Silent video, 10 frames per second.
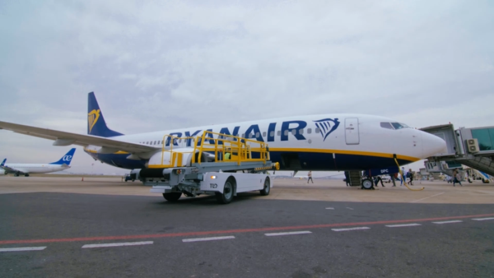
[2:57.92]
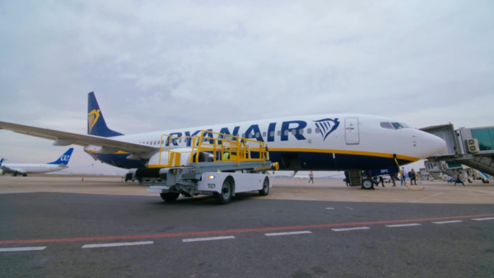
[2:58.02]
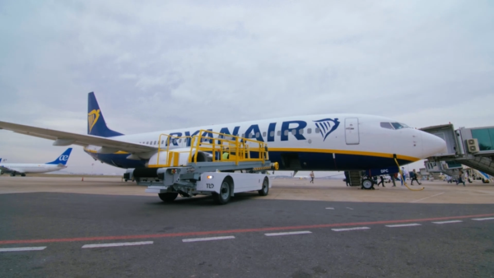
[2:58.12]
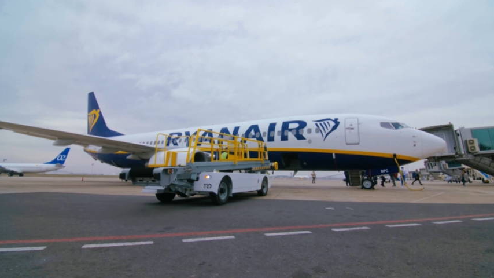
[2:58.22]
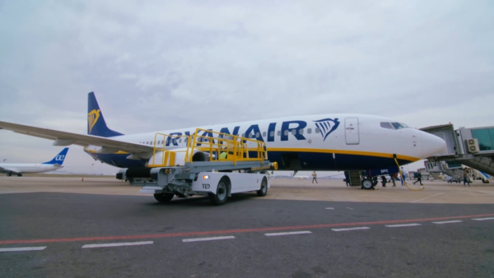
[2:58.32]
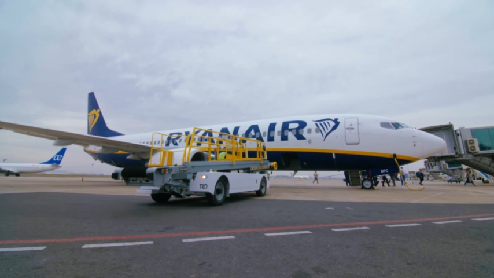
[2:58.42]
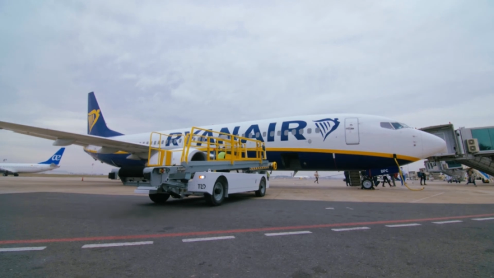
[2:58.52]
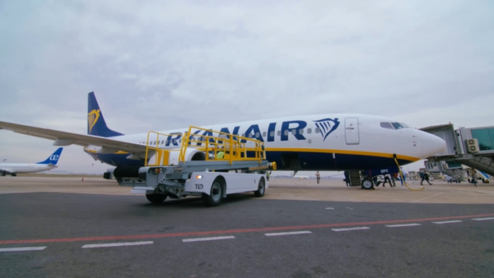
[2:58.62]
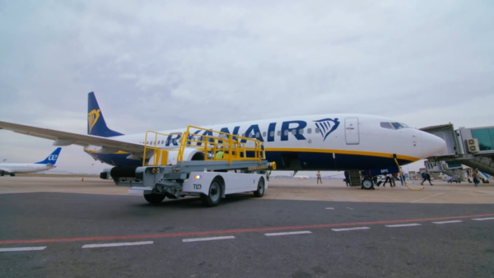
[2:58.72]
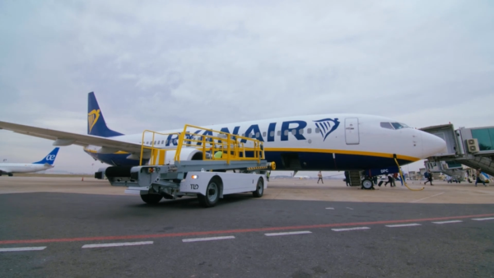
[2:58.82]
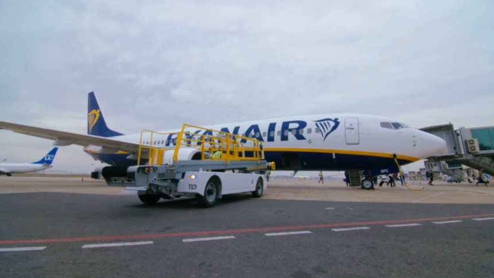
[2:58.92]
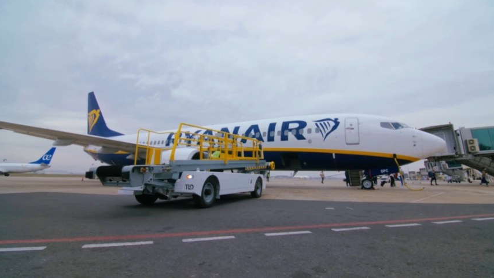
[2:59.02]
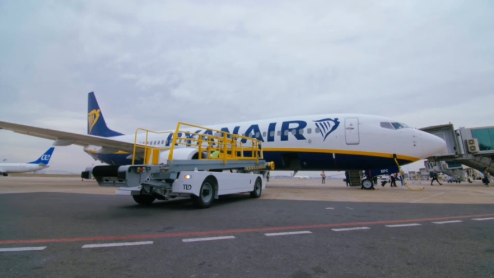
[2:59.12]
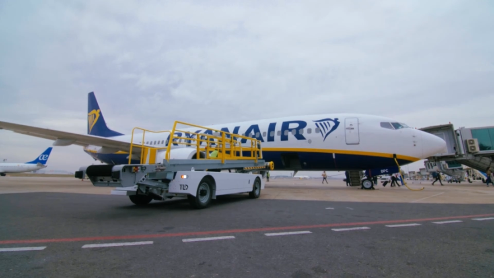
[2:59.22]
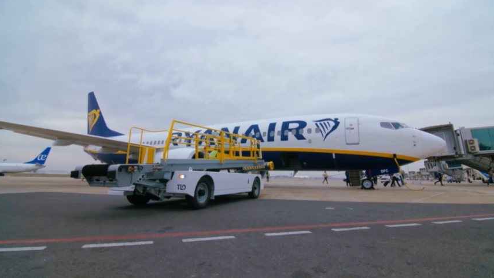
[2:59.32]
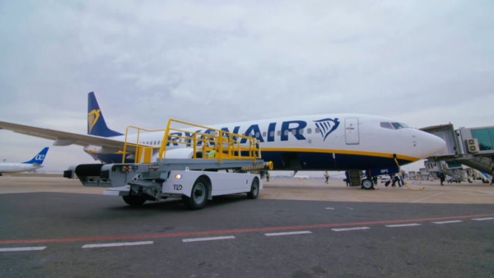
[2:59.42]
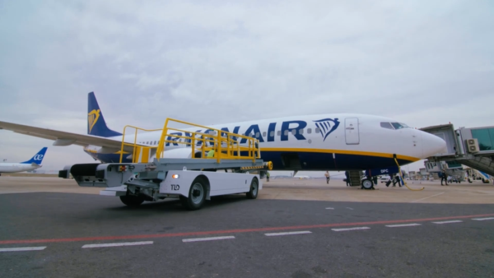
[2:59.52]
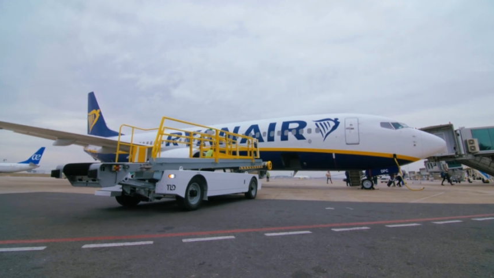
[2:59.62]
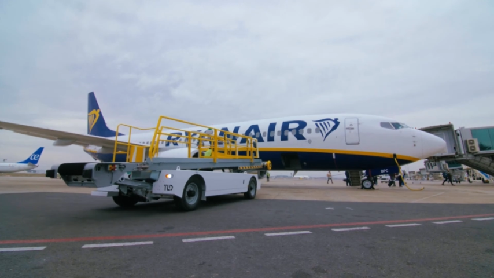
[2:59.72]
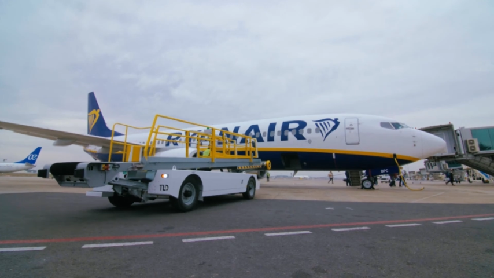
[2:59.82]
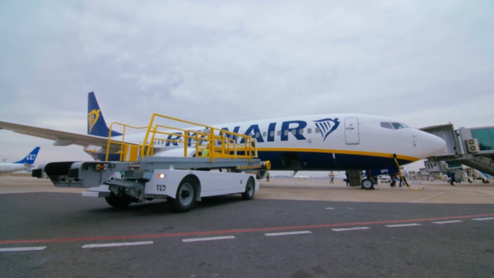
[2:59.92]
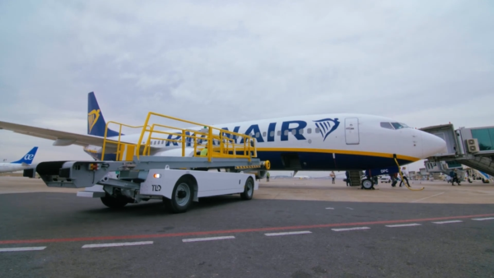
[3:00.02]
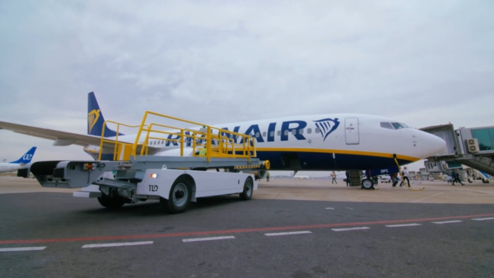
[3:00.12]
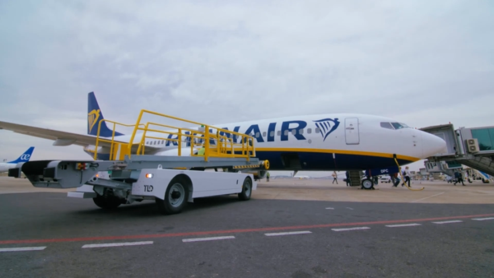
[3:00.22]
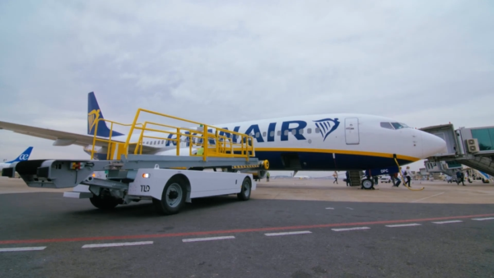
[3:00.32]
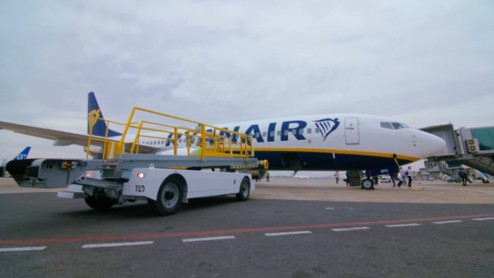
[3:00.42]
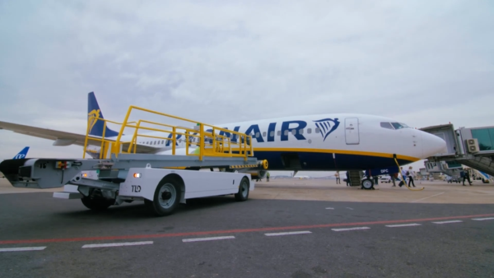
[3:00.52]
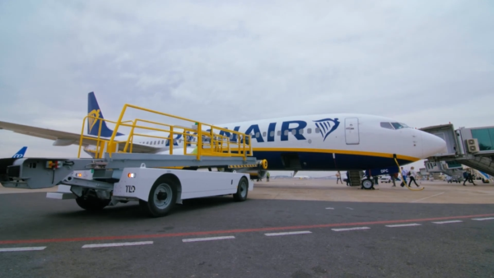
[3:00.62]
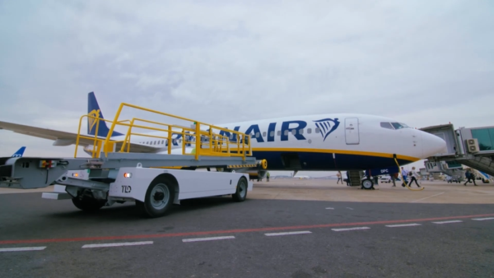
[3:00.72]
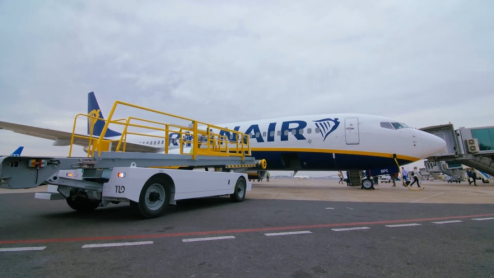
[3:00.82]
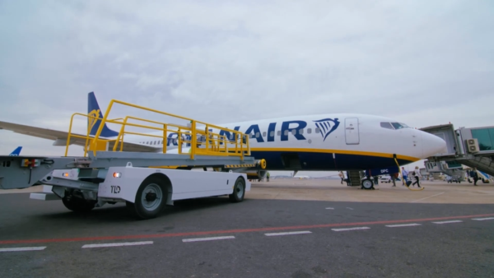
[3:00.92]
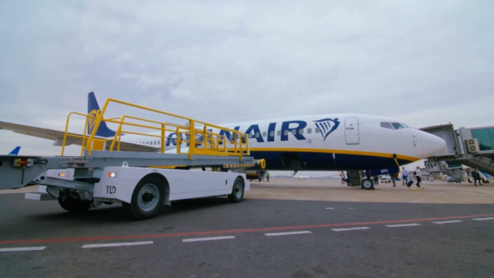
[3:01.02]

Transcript: [unreadable: no face in view]